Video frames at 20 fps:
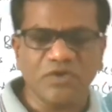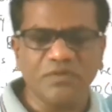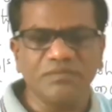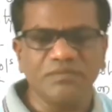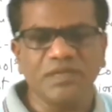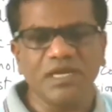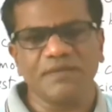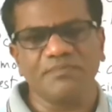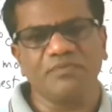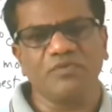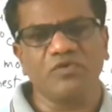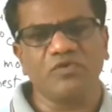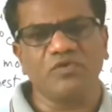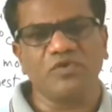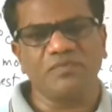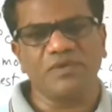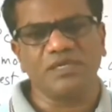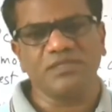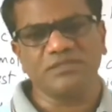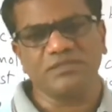of that
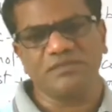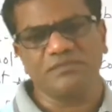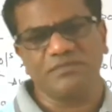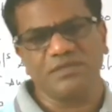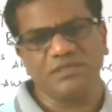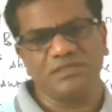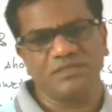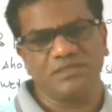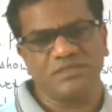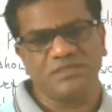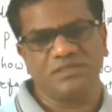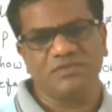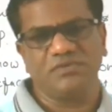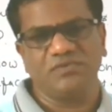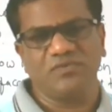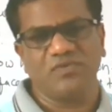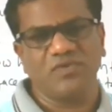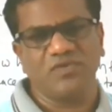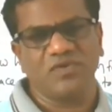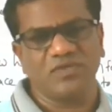protoplasm is
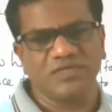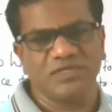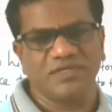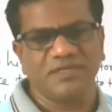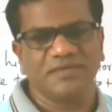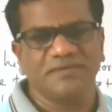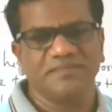water.